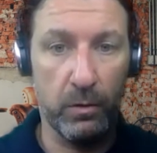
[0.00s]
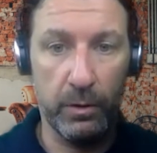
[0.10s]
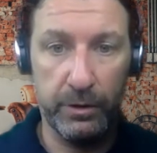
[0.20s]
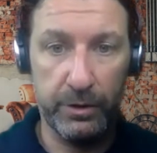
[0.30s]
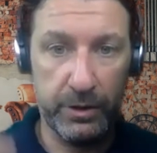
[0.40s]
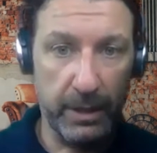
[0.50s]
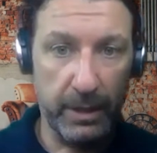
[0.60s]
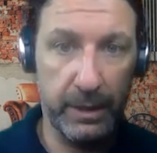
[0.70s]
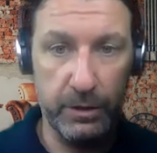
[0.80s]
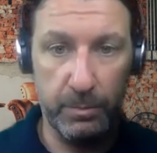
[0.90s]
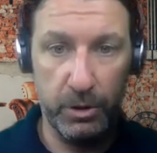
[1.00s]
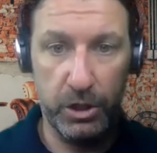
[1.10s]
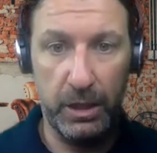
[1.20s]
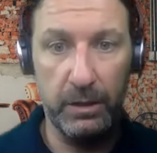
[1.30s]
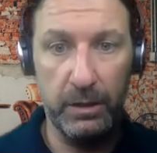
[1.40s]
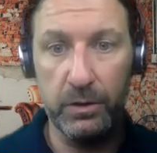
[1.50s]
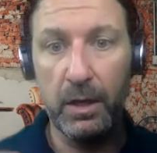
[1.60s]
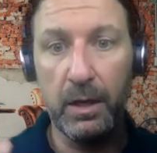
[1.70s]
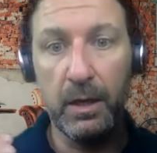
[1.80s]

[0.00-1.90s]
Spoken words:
or selling these machines